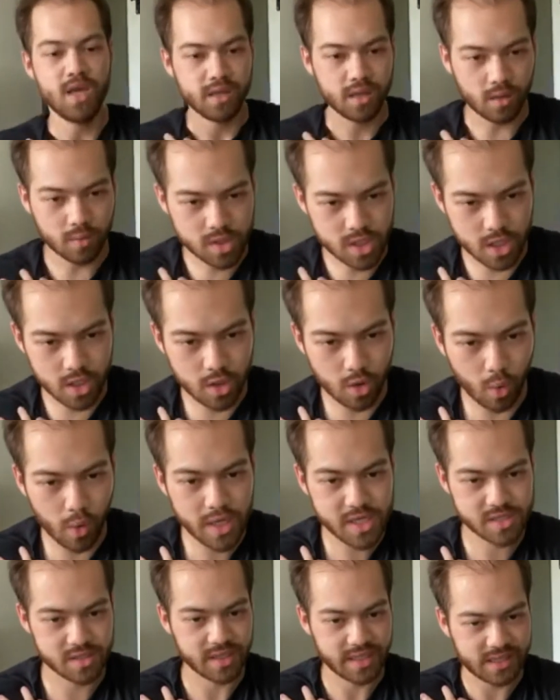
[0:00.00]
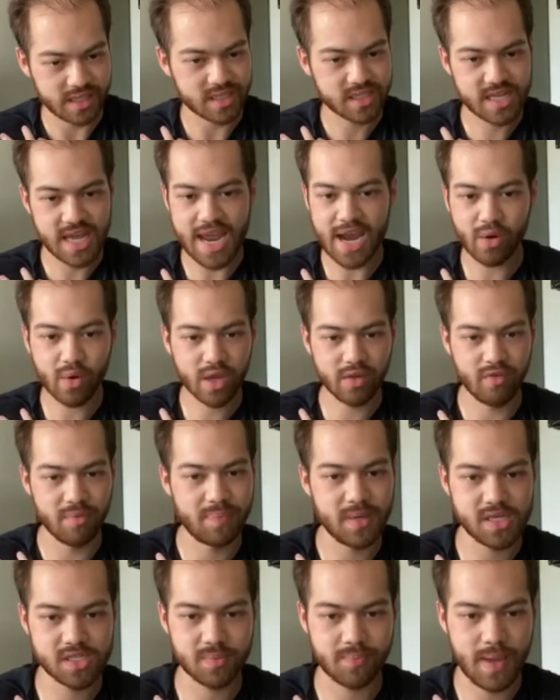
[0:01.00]
There was a noise like the tearing of a
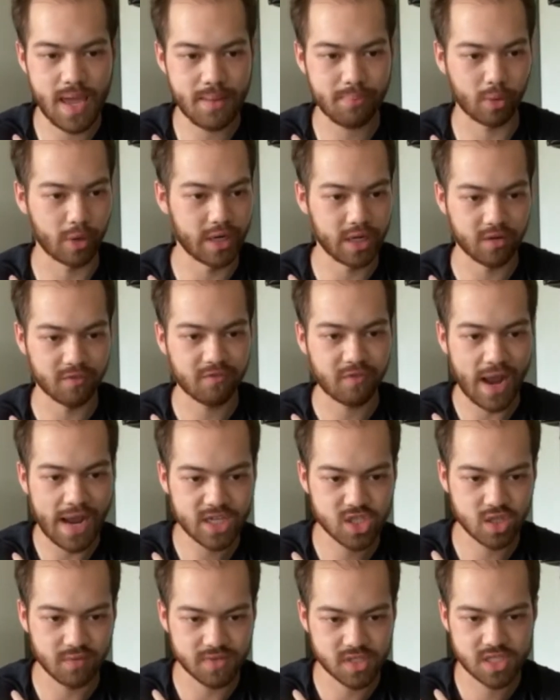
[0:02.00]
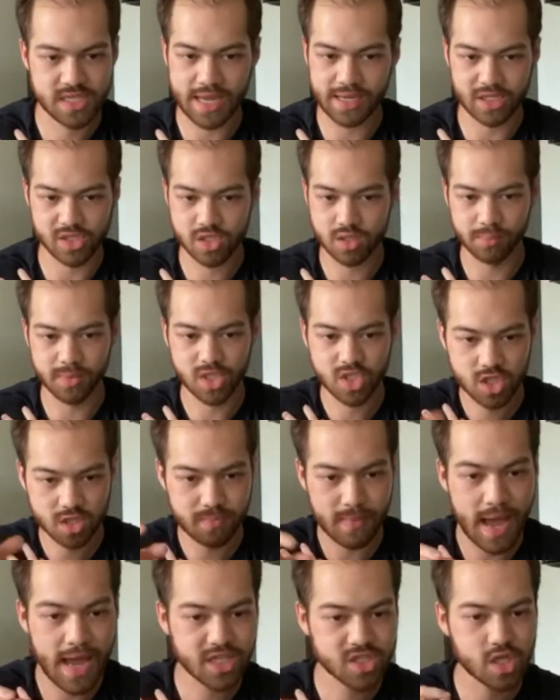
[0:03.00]
piece of paper, and in a fraction of a second, something
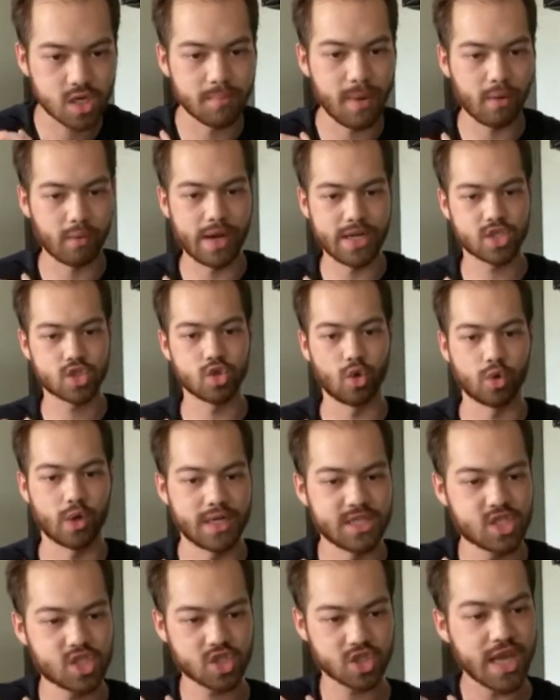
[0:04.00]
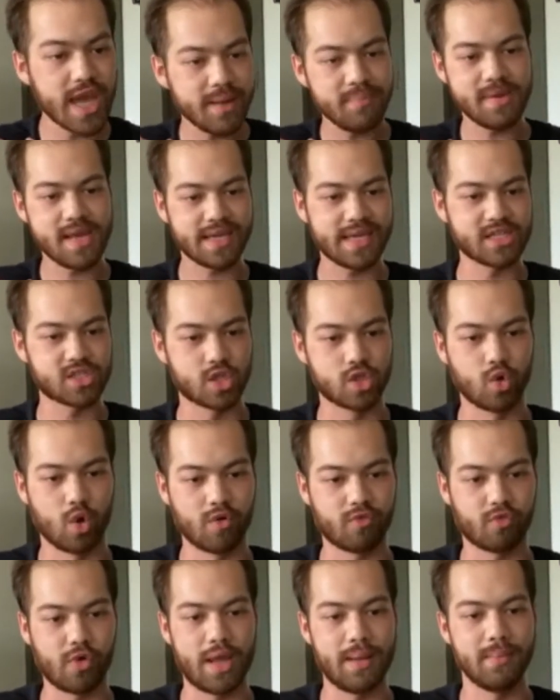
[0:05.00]
smashed into my right shoulder and slammed me against the
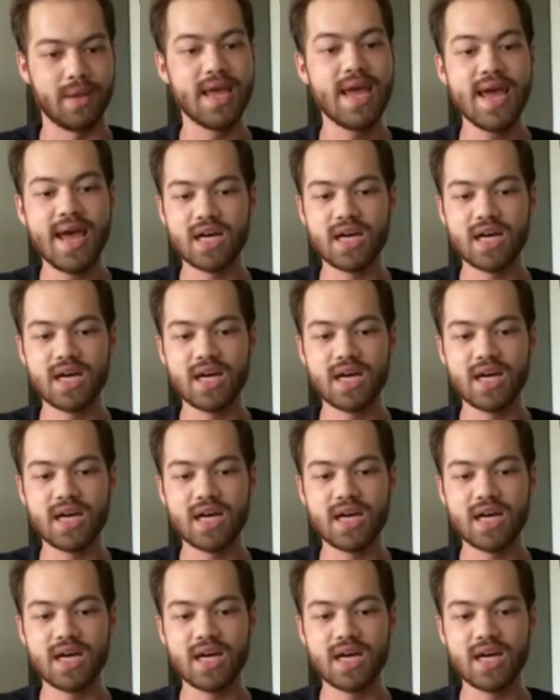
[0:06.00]
door frame.